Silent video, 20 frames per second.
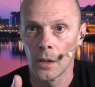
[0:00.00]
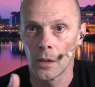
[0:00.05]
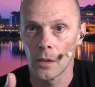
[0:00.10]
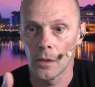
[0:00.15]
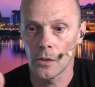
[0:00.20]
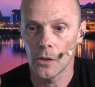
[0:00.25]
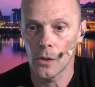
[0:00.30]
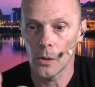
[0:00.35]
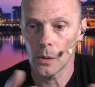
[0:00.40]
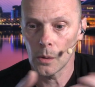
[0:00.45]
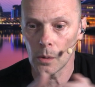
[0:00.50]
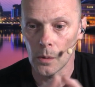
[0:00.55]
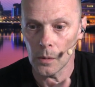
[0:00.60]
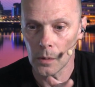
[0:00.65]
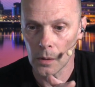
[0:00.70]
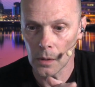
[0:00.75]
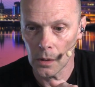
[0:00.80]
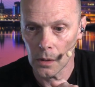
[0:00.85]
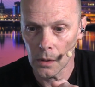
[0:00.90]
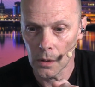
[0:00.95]
So
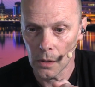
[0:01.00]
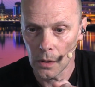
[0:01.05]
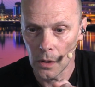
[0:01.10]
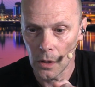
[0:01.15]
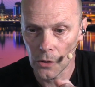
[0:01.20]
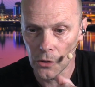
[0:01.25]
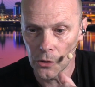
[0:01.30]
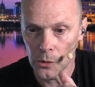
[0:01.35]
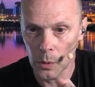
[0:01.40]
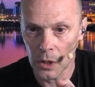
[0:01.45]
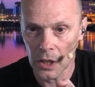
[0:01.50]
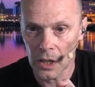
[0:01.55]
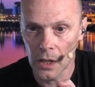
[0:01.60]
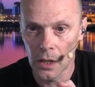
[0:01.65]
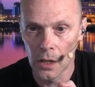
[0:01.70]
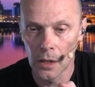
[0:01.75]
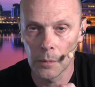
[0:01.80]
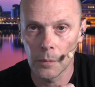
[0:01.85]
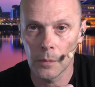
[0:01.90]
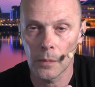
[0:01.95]
last
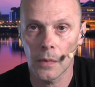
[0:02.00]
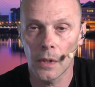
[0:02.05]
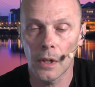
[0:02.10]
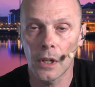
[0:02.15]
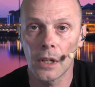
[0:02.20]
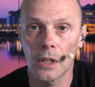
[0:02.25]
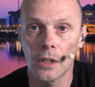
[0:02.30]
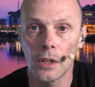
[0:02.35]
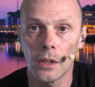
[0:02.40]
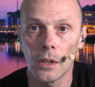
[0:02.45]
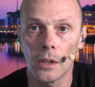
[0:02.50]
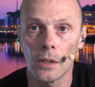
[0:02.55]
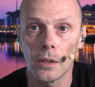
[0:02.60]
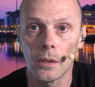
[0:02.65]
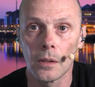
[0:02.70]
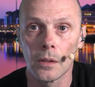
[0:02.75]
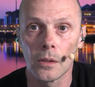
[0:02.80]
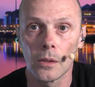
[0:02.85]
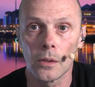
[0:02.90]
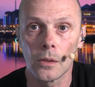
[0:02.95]
week I
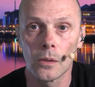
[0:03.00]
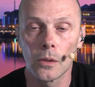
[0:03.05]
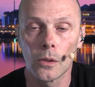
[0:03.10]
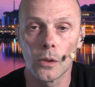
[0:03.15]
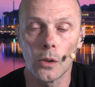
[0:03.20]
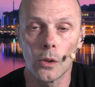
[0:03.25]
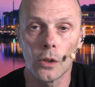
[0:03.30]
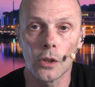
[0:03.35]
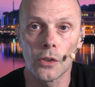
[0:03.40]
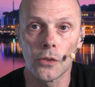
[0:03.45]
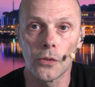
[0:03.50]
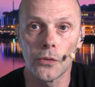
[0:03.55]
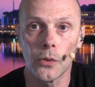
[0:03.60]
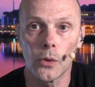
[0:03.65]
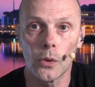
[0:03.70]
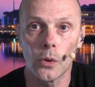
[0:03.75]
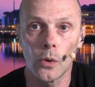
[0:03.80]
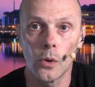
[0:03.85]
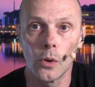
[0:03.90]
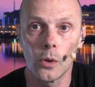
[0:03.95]
talked
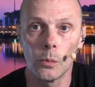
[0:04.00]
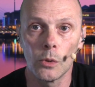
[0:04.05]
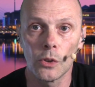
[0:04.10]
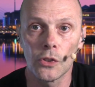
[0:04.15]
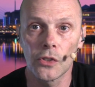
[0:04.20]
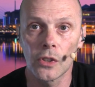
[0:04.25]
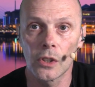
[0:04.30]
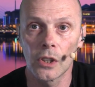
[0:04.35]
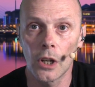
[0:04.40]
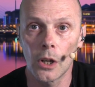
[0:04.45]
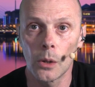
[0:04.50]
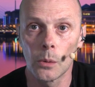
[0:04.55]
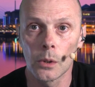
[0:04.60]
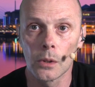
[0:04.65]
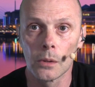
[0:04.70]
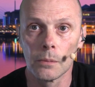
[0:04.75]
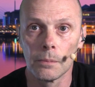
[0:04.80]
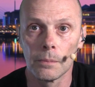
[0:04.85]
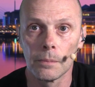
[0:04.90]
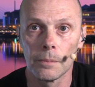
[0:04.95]
for almost an
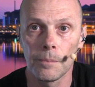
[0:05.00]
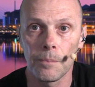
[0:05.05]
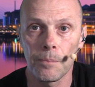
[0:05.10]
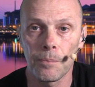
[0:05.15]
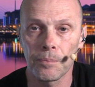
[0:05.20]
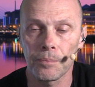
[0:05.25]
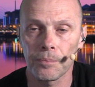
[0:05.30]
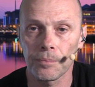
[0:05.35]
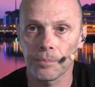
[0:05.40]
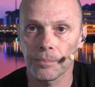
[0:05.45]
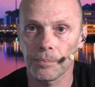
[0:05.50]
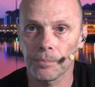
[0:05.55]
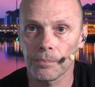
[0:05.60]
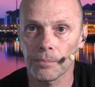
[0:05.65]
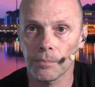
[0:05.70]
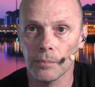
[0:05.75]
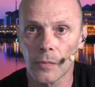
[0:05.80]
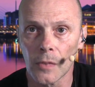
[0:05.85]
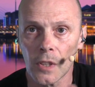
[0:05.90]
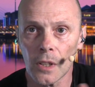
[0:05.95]
hour.
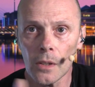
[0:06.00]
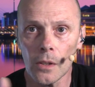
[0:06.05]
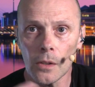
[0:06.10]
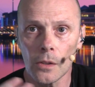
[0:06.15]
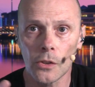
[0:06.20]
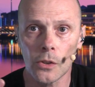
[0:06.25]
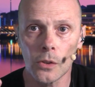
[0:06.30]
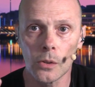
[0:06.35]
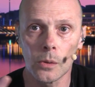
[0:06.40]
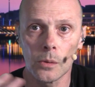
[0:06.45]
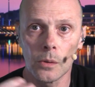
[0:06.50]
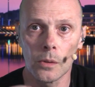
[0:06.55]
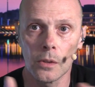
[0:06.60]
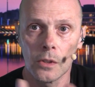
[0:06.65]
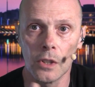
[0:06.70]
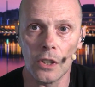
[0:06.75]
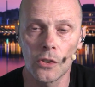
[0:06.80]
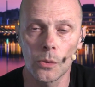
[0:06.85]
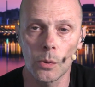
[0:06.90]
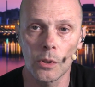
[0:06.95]
So
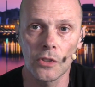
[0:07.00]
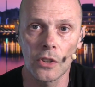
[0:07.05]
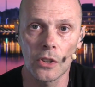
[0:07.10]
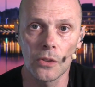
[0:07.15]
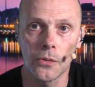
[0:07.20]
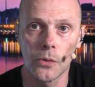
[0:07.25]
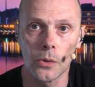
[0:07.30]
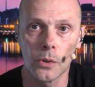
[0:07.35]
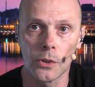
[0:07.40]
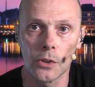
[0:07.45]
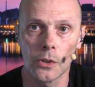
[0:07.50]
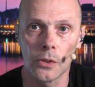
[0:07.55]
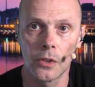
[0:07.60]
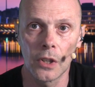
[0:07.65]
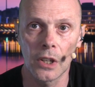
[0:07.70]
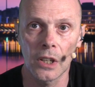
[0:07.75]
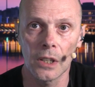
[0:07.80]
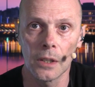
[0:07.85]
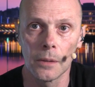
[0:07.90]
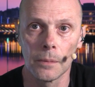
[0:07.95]
this was it for
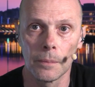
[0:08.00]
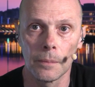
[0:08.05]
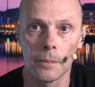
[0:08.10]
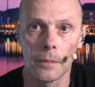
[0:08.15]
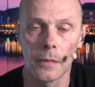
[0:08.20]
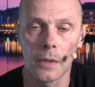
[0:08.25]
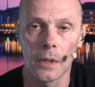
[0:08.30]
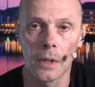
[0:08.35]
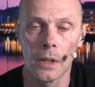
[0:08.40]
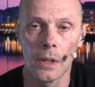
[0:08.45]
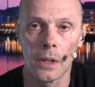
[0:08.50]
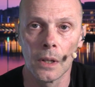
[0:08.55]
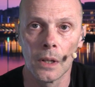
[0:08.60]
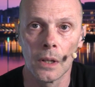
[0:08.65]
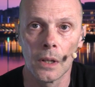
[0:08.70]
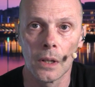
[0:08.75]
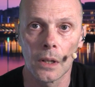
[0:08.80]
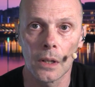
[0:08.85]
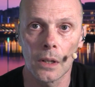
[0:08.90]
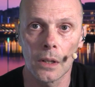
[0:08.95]
today.
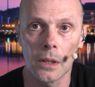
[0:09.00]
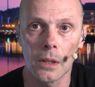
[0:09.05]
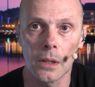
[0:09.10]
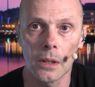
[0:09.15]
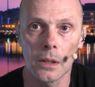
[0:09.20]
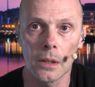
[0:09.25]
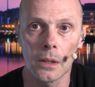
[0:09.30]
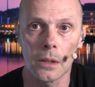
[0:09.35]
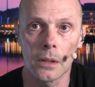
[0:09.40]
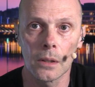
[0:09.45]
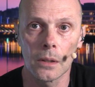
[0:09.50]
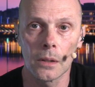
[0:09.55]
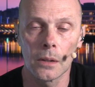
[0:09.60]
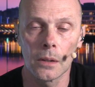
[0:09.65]
Oh,